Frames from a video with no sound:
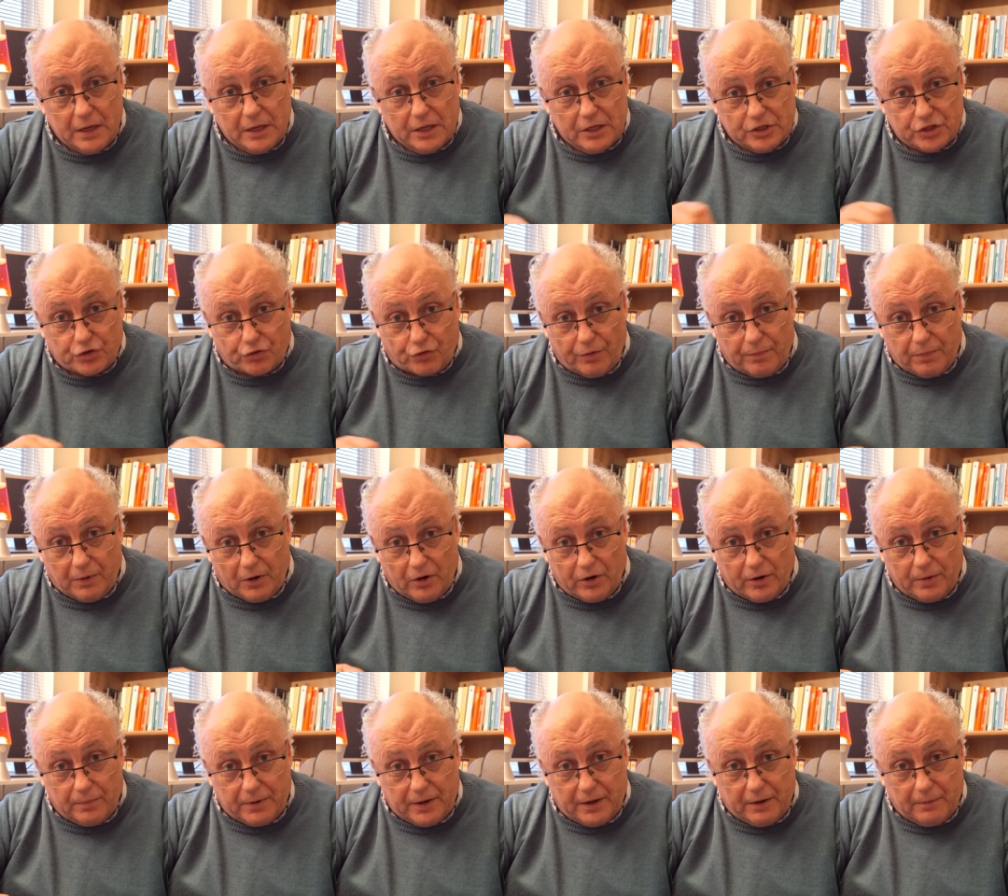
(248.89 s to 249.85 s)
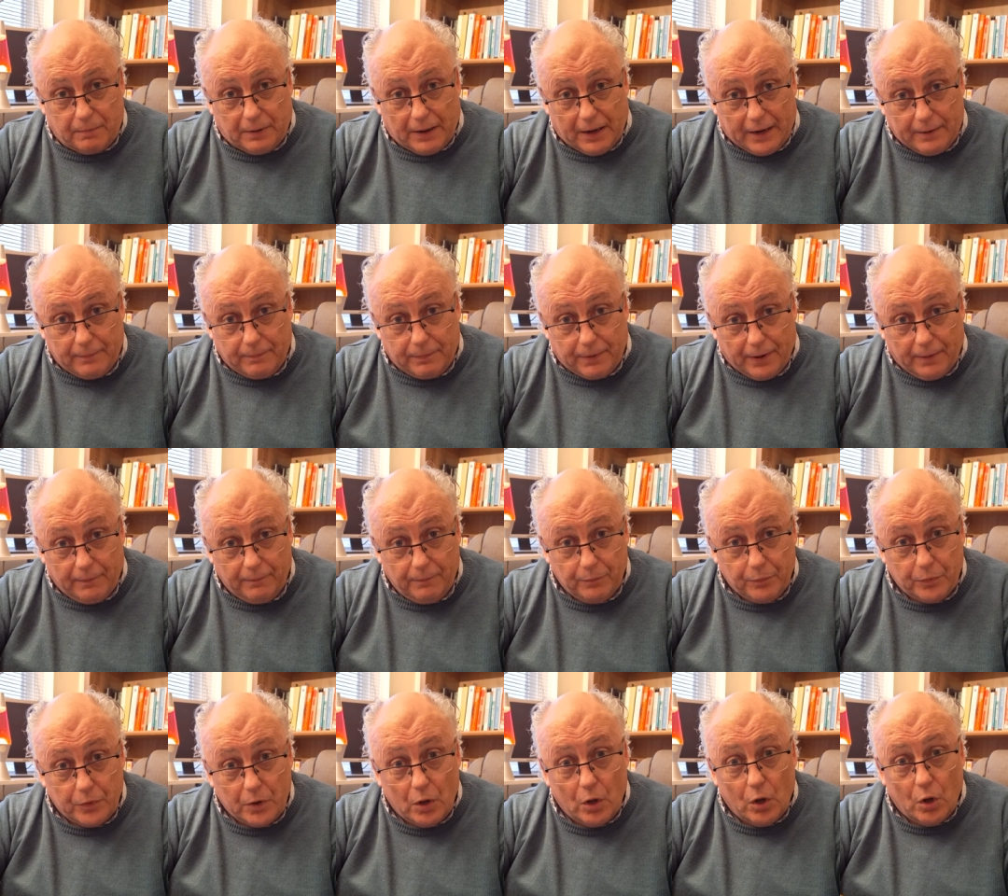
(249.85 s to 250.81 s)
scribble on a bit of paper
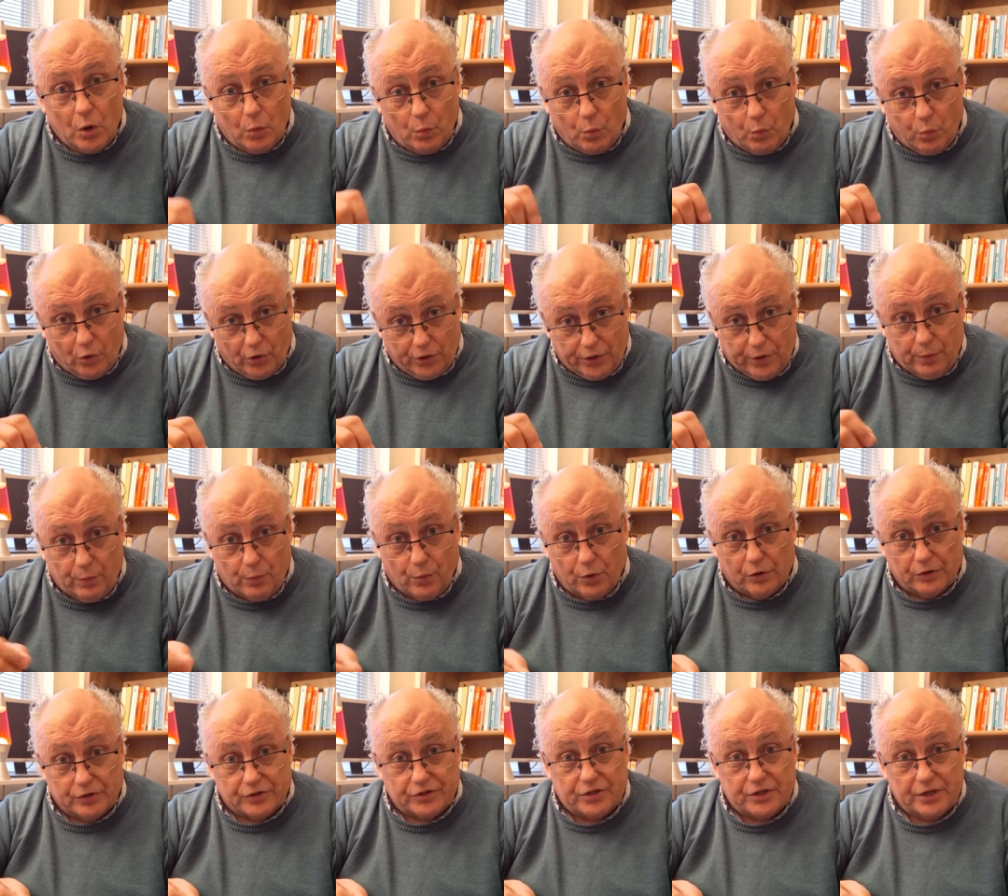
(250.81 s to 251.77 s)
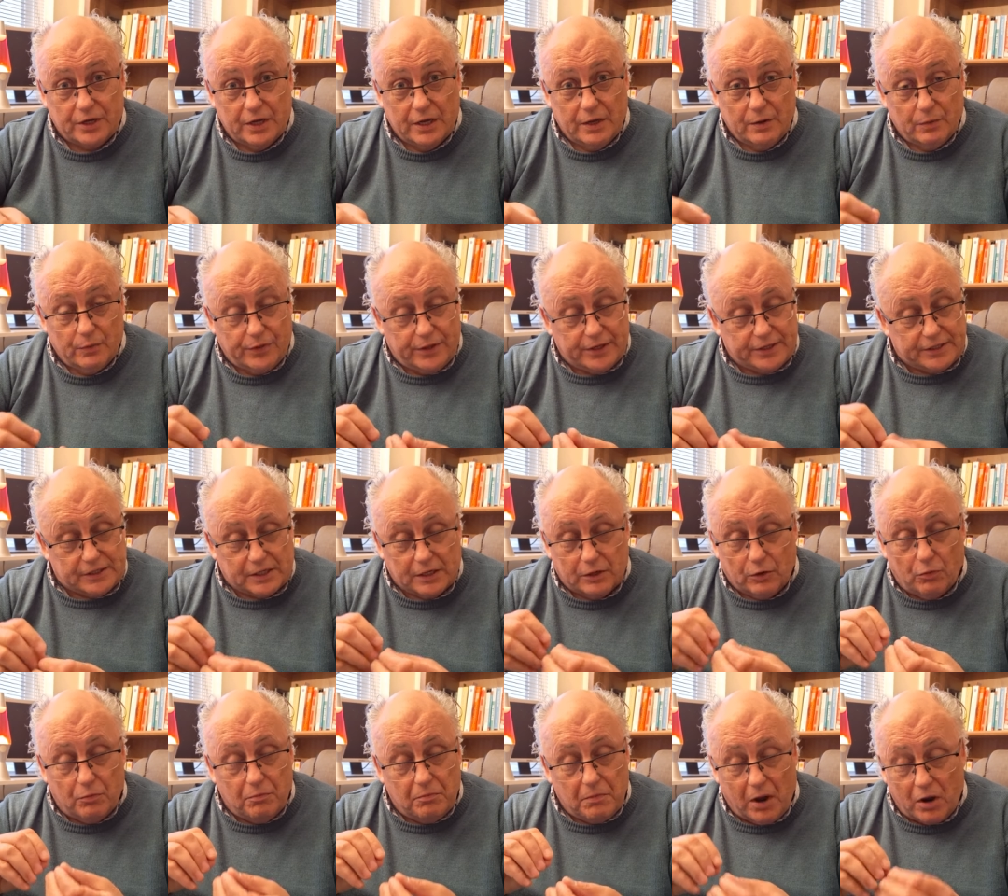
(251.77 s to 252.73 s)
what it was these
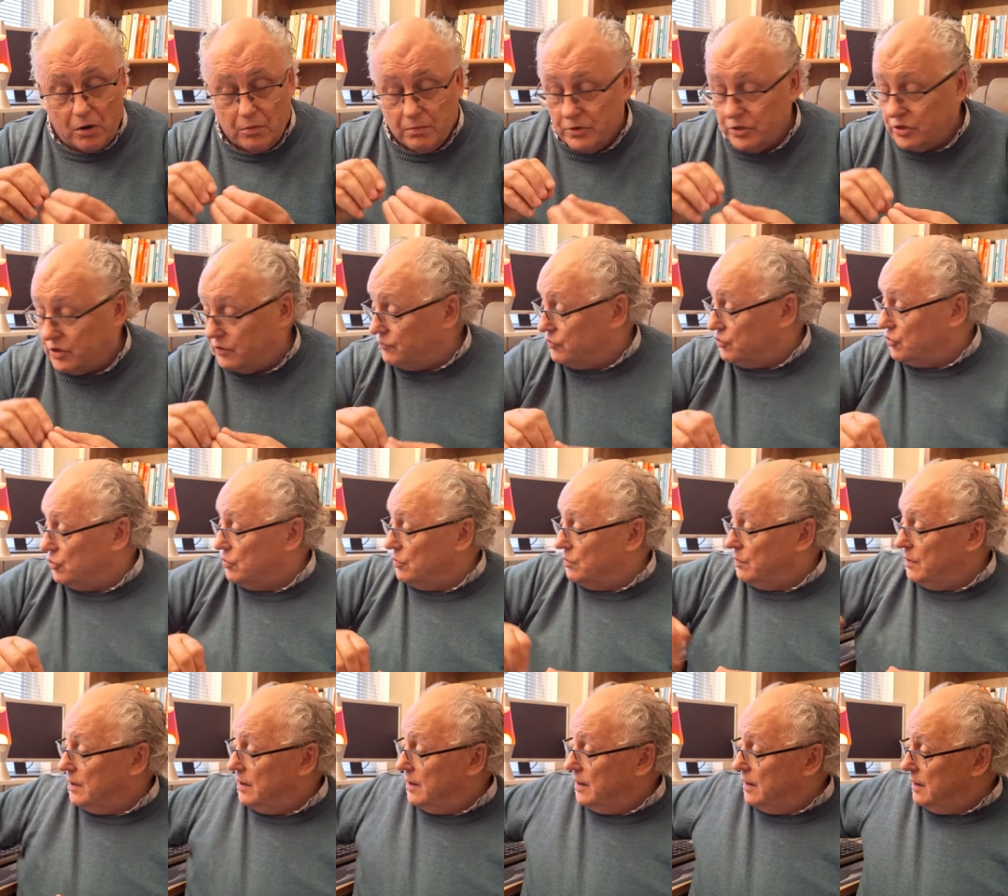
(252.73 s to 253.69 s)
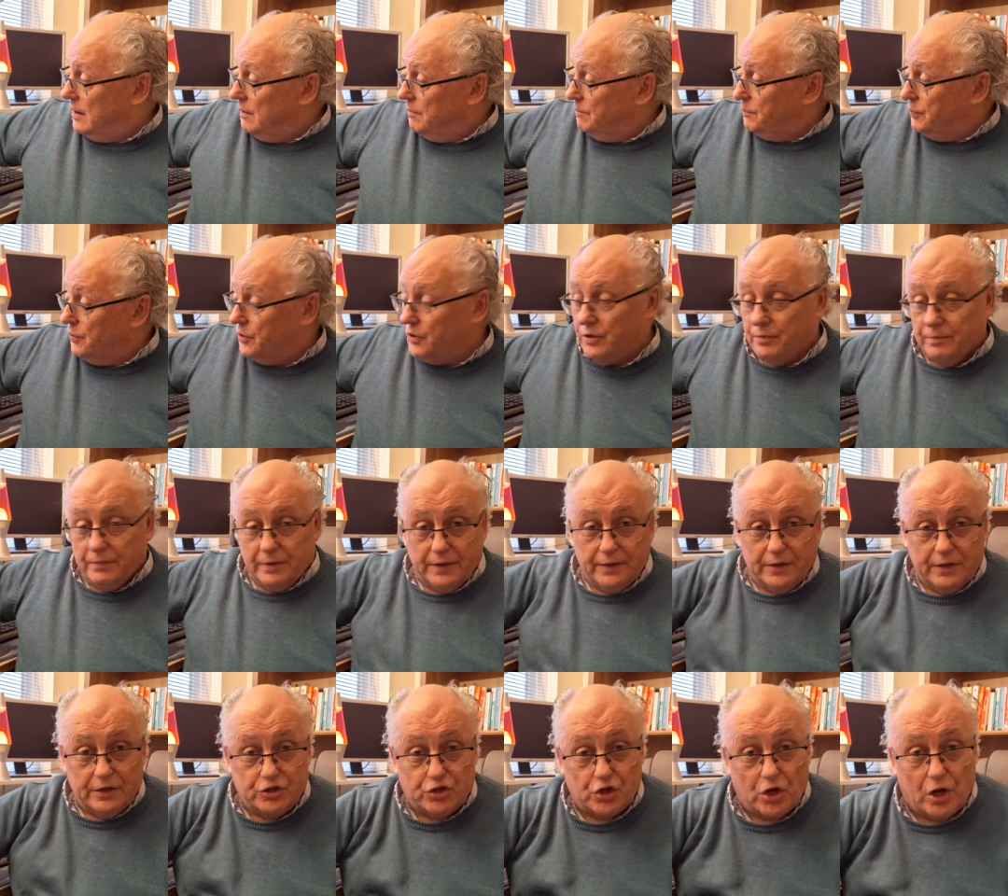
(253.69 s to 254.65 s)
little moments of joy were and put them
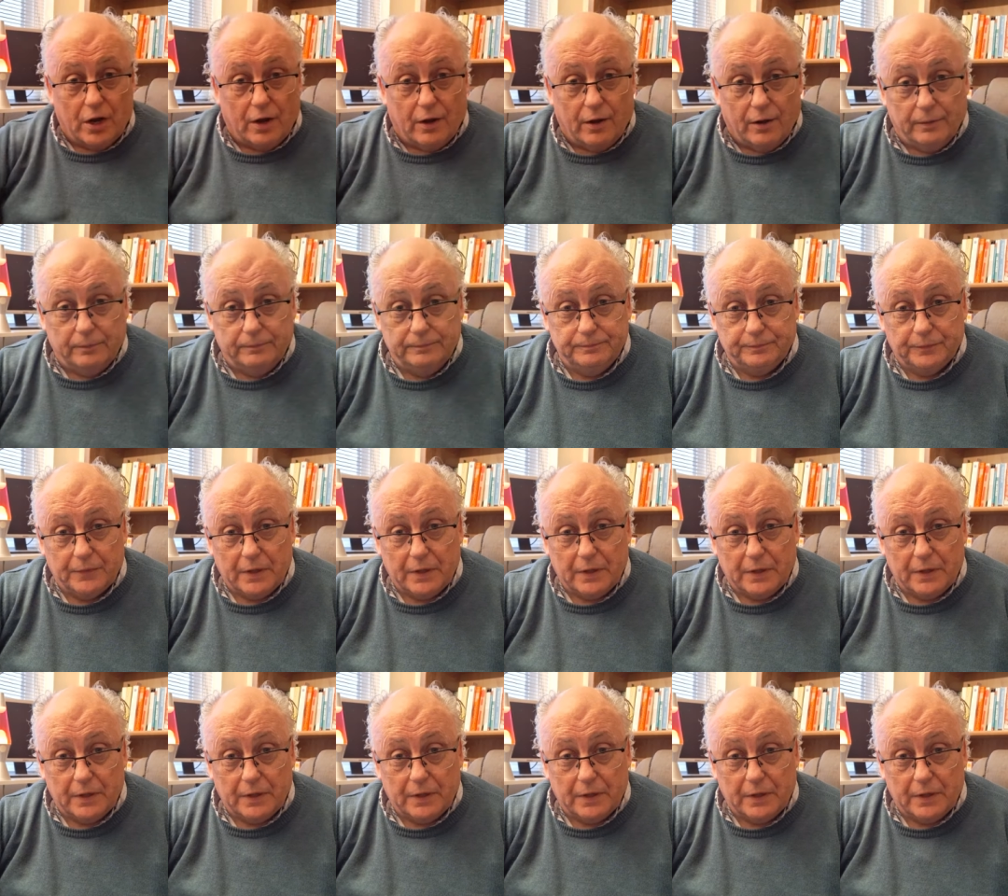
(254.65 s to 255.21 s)
in the jar.